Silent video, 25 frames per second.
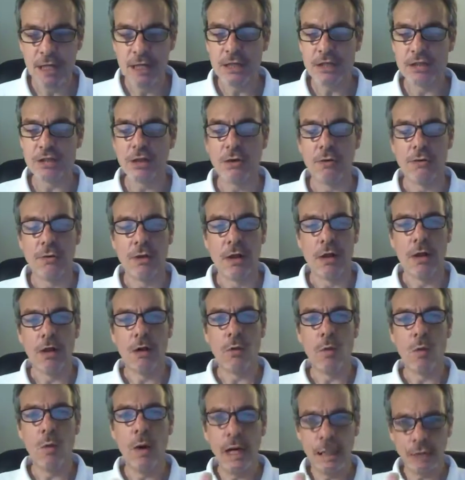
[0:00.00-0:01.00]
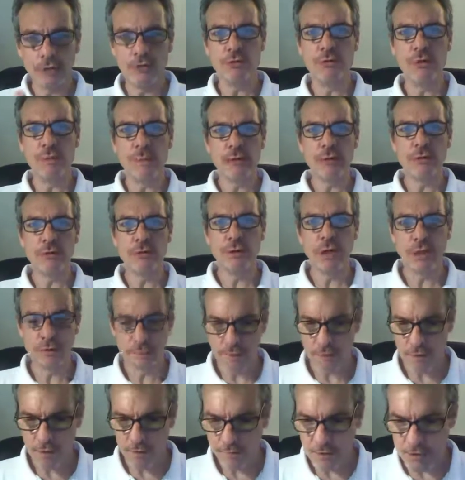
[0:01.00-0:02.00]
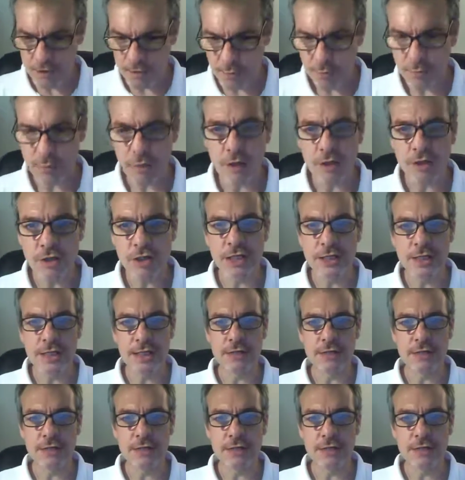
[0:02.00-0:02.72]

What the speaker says: So what you will be doing for this project